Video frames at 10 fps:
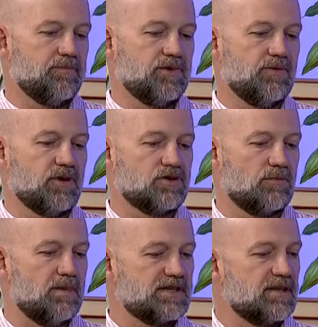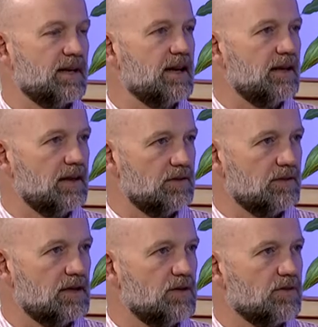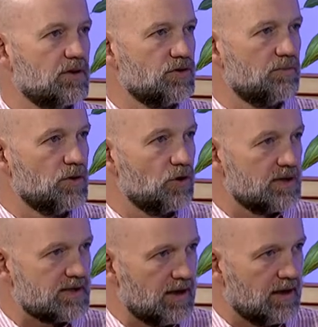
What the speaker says: you've got your muscle lining, then you've got your mucus